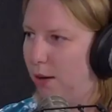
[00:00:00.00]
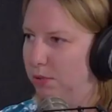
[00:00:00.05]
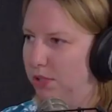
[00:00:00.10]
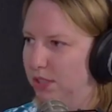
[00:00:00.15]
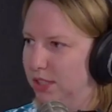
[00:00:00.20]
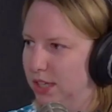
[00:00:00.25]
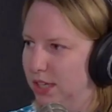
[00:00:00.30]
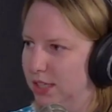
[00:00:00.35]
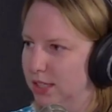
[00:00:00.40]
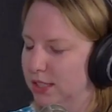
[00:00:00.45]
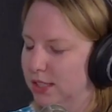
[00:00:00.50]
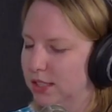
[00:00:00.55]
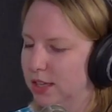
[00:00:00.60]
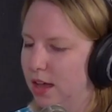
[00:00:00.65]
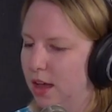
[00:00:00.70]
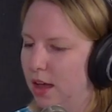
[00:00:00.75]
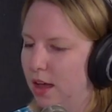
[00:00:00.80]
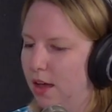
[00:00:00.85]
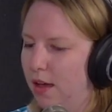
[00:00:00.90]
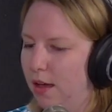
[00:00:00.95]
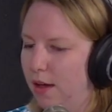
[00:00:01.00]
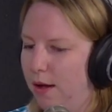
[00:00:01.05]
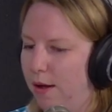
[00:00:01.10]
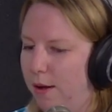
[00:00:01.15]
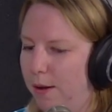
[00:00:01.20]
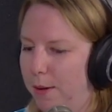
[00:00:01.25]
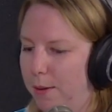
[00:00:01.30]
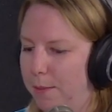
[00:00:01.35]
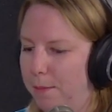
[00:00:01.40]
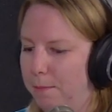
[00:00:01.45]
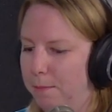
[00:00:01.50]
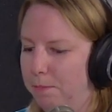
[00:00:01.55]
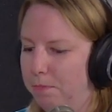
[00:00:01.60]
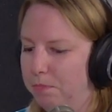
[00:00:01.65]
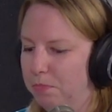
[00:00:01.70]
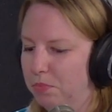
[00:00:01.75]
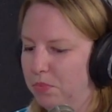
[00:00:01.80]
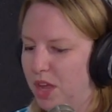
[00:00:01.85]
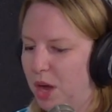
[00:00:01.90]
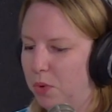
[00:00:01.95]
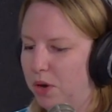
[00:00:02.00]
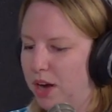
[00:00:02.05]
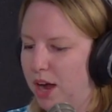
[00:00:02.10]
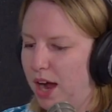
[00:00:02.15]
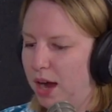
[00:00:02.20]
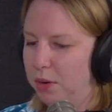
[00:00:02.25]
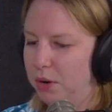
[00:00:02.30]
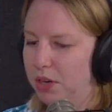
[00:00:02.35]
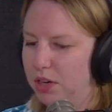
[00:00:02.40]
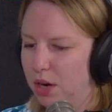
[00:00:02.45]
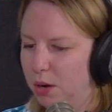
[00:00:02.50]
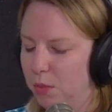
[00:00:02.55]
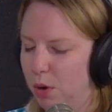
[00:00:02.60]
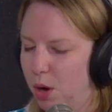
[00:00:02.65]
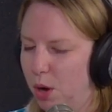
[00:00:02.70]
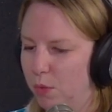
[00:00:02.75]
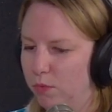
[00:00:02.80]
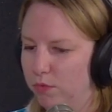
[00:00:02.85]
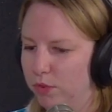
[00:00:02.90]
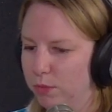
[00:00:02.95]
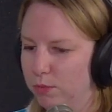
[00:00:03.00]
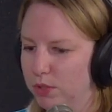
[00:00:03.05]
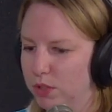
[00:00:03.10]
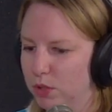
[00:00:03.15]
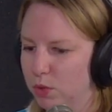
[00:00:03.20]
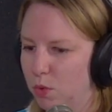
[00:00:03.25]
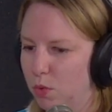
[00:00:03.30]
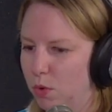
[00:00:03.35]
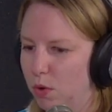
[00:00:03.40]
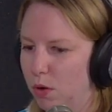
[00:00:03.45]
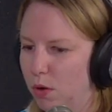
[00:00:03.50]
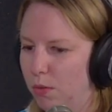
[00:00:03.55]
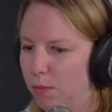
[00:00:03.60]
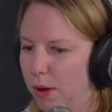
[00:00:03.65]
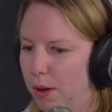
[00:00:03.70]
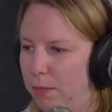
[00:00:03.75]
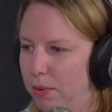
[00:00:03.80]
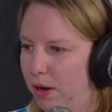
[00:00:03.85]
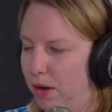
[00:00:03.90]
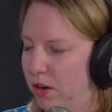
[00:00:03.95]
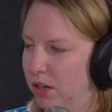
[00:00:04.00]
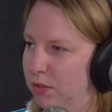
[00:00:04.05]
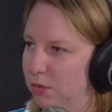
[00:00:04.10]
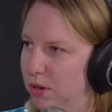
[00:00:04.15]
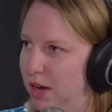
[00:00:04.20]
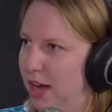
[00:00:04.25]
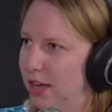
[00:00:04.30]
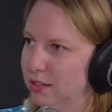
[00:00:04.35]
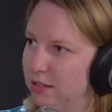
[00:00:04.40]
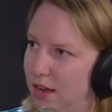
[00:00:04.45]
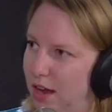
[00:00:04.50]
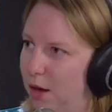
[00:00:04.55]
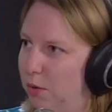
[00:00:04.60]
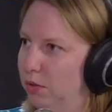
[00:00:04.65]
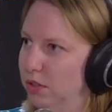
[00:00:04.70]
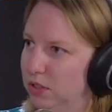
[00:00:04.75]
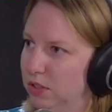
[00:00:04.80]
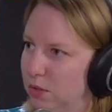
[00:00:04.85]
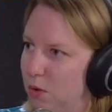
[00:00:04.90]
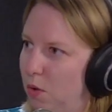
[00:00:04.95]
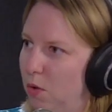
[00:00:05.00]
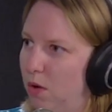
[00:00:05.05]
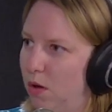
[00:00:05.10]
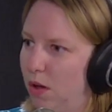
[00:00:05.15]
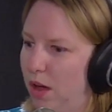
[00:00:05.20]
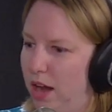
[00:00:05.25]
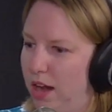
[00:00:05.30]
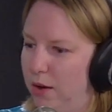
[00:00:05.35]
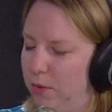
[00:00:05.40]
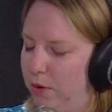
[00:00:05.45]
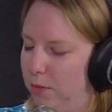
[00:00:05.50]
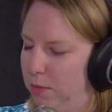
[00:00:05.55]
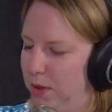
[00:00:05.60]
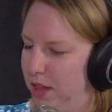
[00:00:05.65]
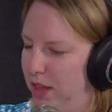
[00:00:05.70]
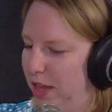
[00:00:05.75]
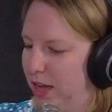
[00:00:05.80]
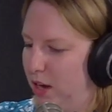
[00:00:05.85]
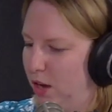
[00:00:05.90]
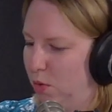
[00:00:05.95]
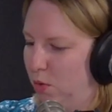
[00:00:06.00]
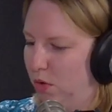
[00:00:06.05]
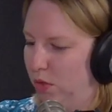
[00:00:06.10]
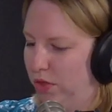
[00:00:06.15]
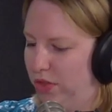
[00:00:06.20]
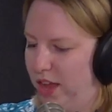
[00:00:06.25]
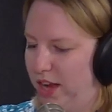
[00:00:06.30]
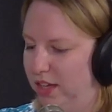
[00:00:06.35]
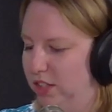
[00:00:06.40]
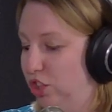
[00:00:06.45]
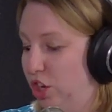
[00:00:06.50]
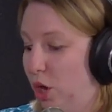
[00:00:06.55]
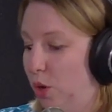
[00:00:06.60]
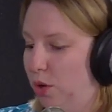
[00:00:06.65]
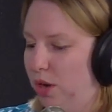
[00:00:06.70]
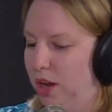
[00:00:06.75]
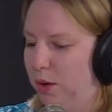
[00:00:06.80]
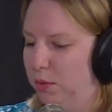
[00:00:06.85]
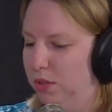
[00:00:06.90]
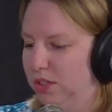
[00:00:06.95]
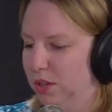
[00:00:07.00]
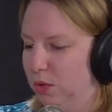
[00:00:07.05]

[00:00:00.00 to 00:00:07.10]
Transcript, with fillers: opposites. Um, that when I would come home from school, my parents would ask, "How was school?" and it would be like a they joke it